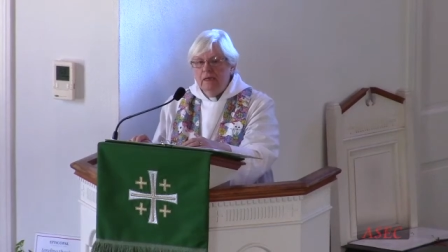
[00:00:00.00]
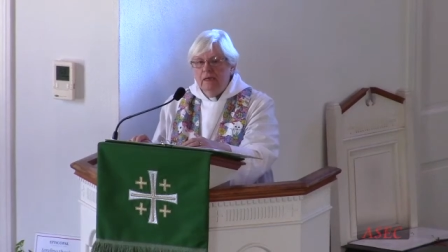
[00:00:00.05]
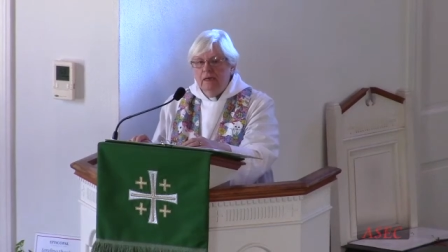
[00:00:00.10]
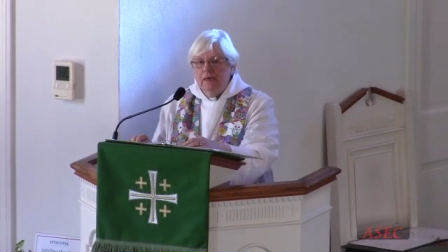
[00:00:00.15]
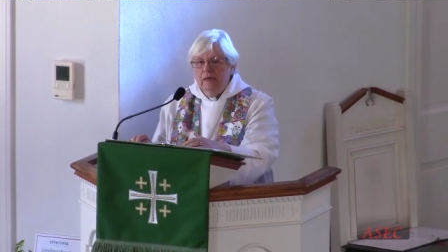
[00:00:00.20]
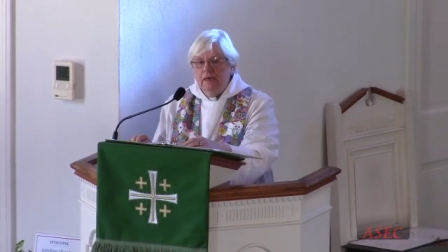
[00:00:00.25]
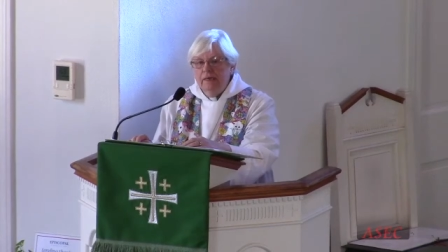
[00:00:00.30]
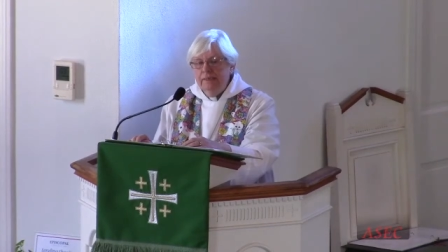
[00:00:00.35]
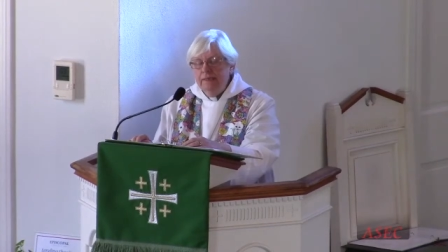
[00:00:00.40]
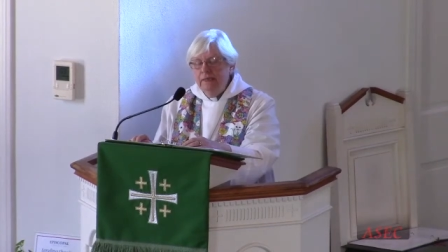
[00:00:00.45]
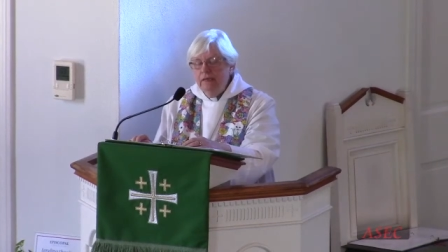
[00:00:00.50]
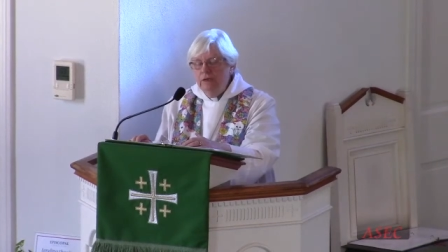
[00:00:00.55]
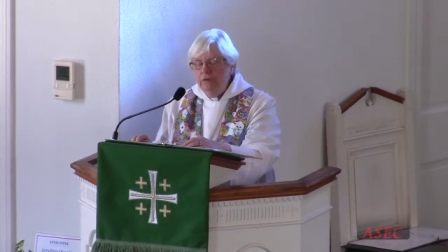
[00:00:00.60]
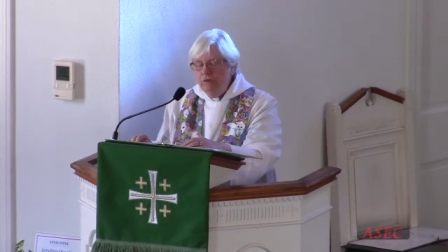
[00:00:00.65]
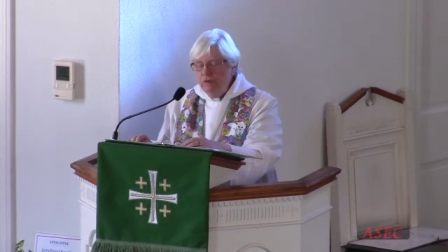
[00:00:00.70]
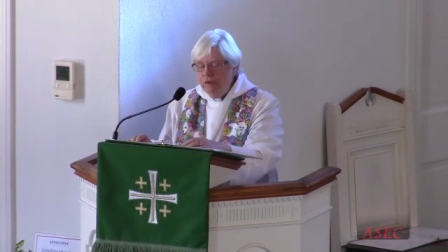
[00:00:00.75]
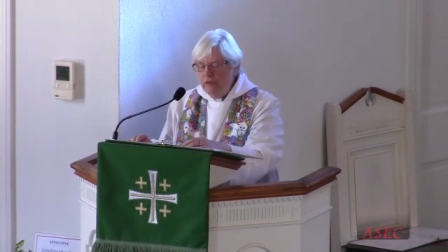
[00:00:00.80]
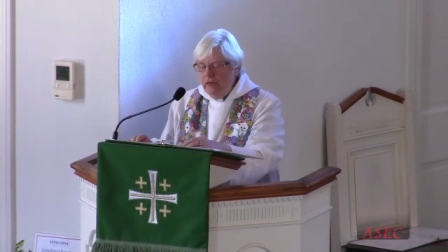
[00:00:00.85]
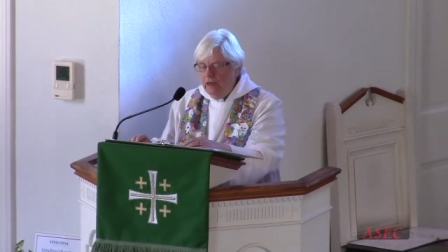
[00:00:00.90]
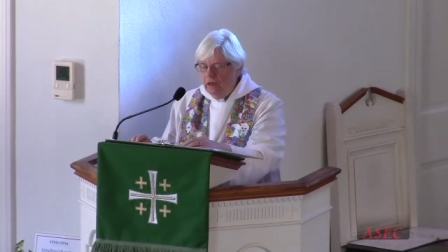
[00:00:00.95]
I tend
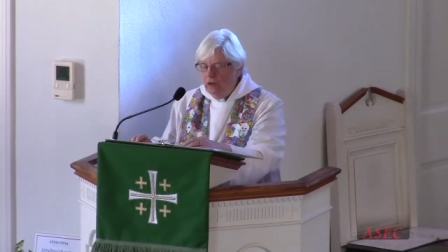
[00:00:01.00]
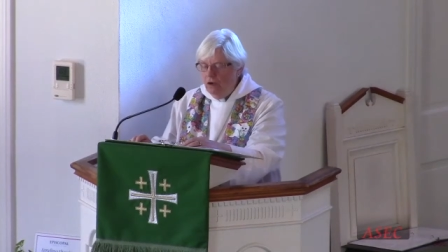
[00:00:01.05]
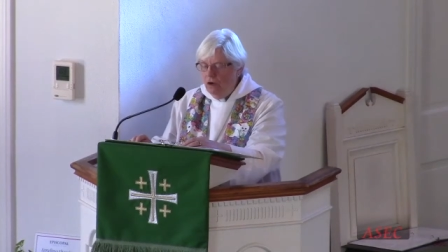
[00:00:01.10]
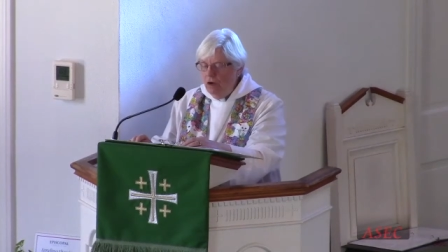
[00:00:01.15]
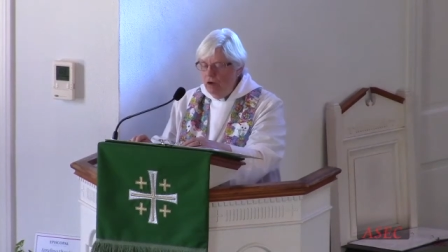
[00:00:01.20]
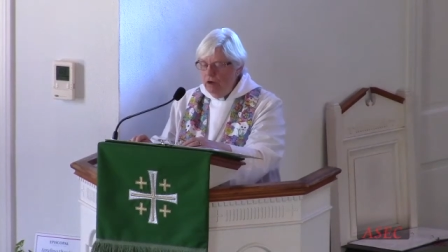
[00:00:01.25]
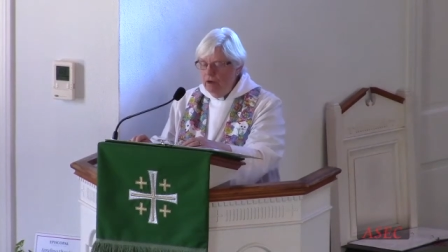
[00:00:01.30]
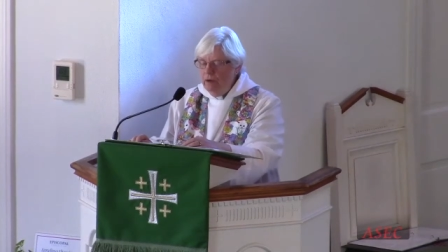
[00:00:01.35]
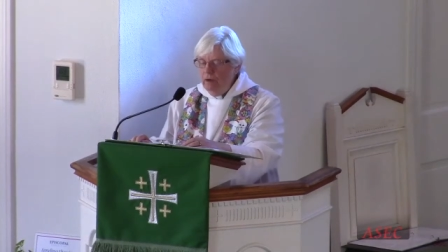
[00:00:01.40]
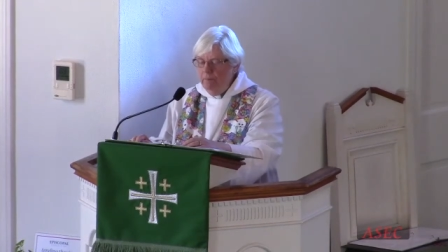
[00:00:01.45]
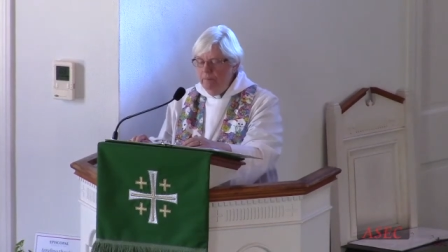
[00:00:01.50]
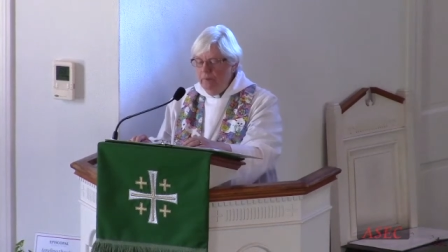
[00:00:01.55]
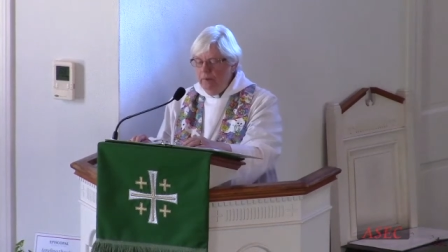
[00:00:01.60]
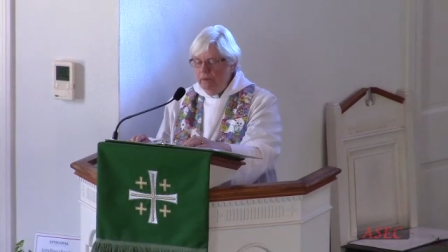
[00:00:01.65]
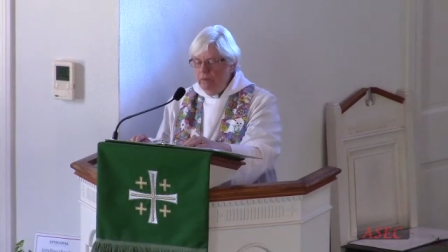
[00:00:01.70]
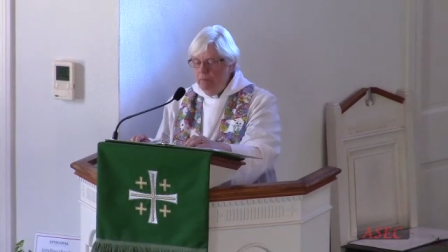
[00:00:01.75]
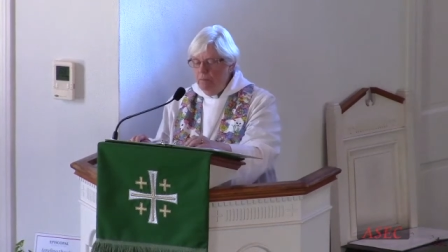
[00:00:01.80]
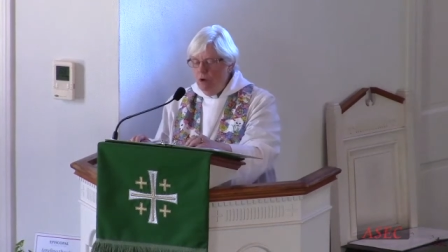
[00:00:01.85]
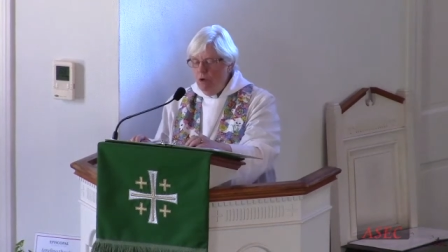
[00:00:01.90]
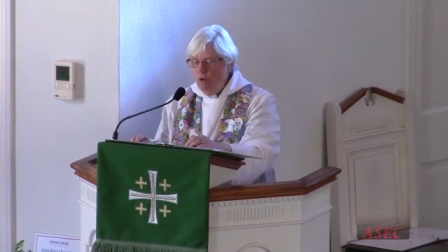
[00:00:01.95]
to get caught up in
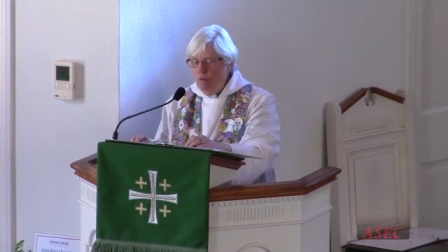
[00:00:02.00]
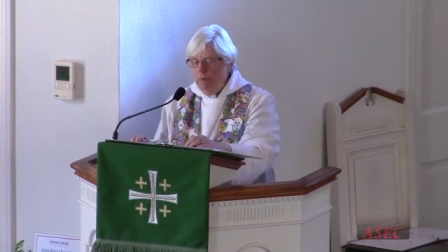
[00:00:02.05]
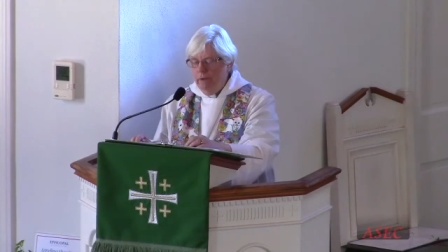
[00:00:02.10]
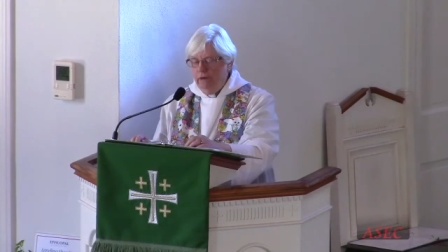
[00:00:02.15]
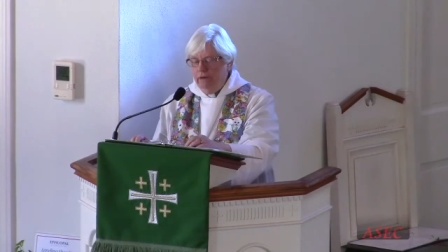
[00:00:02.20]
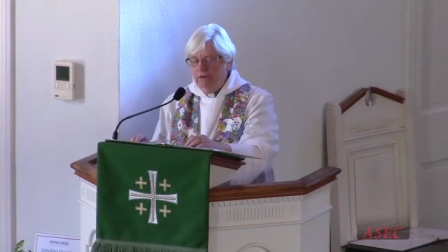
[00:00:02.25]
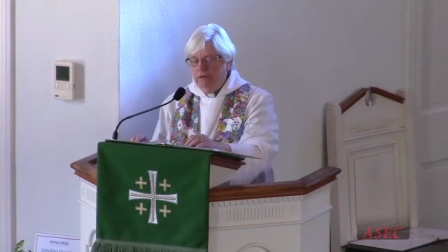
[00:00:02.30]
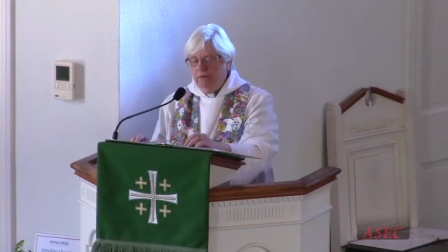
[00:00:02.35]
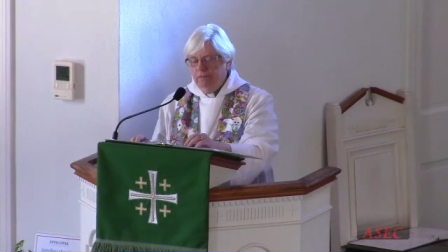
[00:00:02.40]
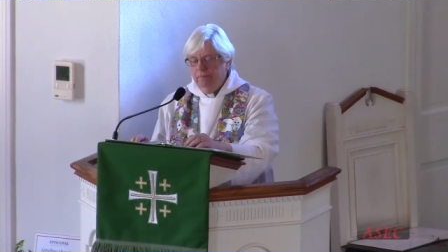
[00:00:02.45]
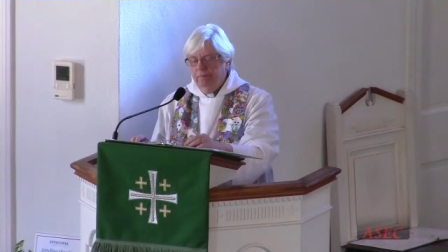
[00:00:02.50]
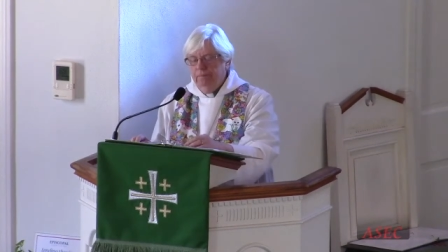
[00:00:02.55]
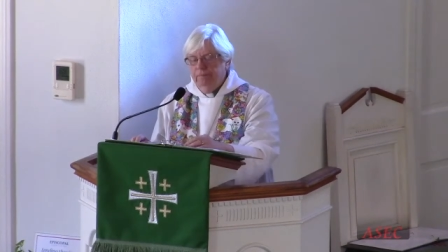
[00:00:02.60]
the moment.